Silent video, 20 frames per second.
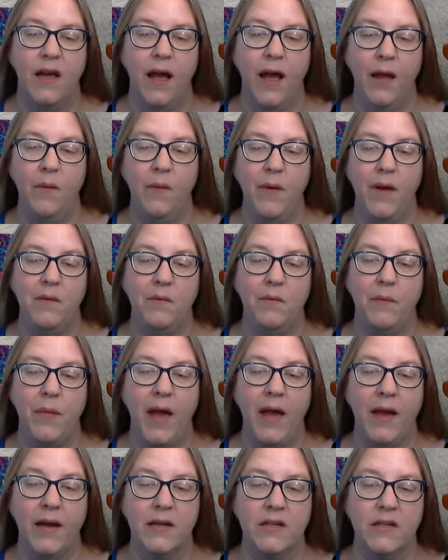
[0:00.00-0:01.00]
I went
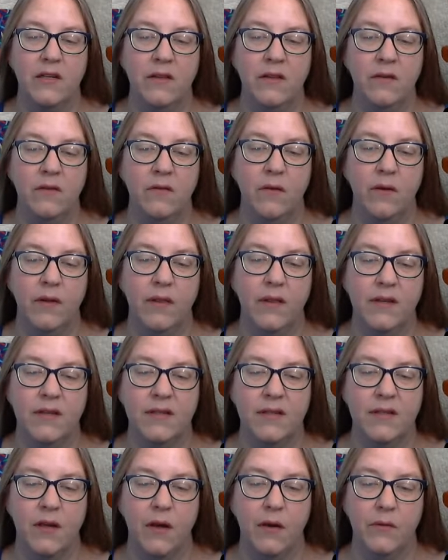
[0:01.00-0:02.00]
back to the
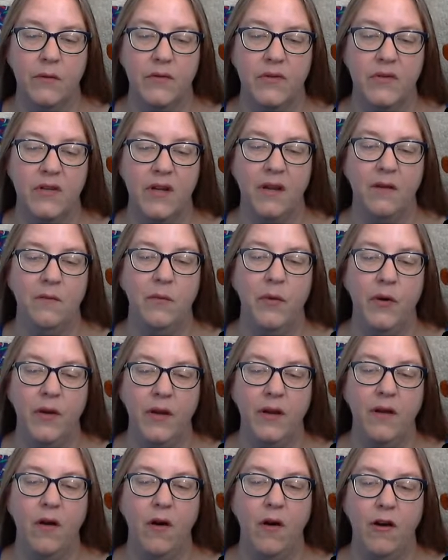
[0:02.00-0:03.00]
northeast coast and
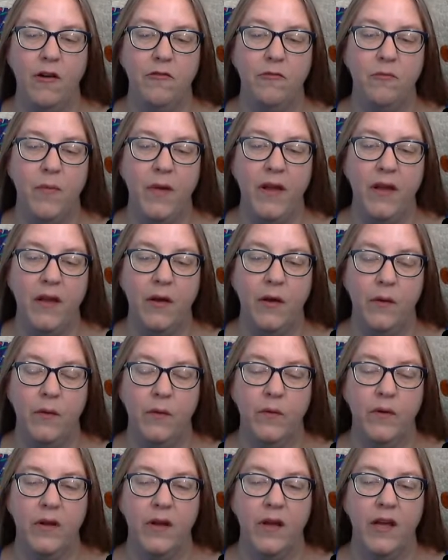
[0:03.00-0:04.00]
putting off my
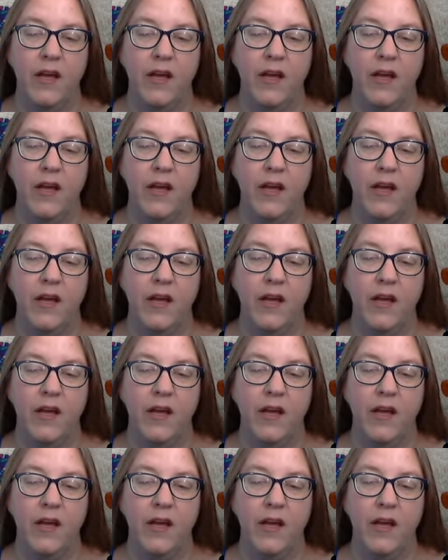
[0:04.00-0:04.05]
coat,